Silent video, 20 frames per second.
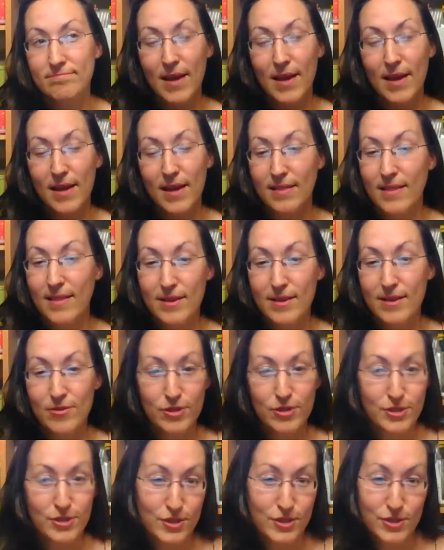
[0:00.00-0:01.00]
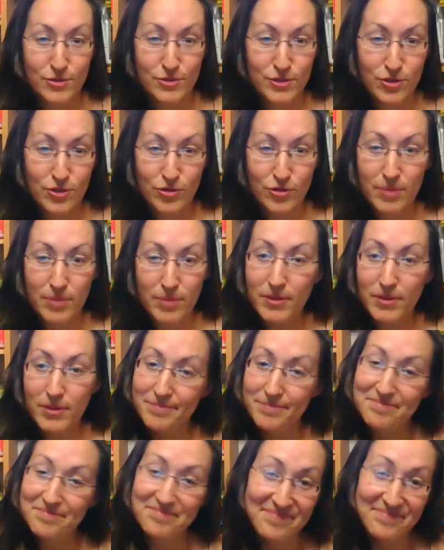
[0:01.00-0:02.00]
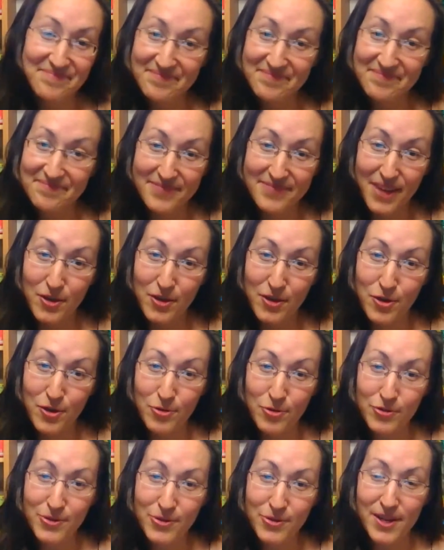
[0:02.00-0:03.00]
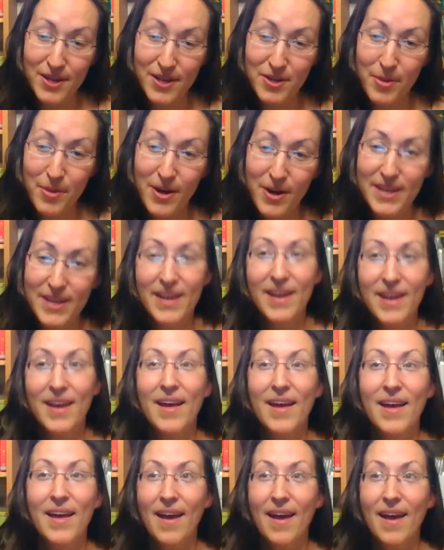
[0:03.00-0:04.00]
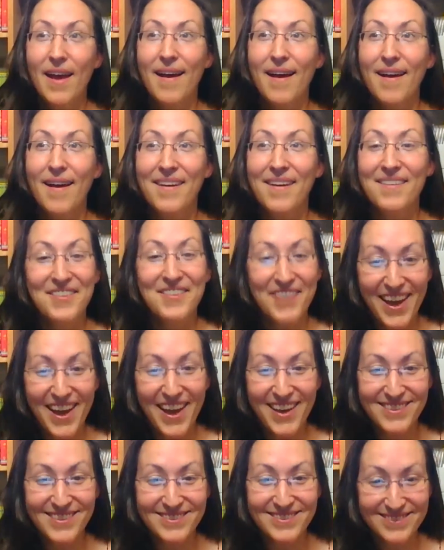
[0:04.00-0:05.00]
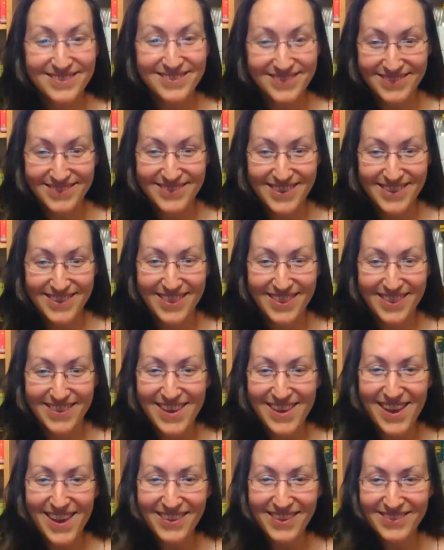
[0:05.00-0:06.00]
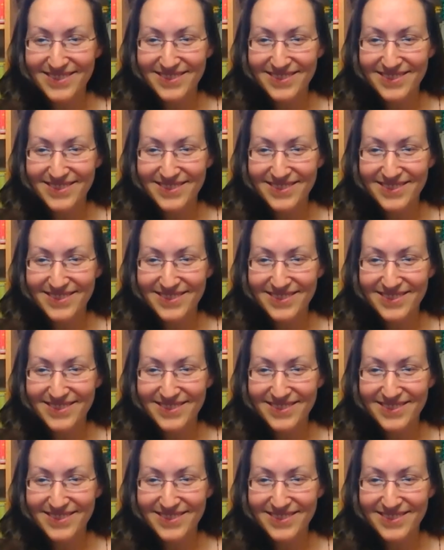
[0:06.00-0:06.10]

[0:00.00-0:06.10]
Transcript: and then you can just use a script and go to it on your party. Okay, see ya.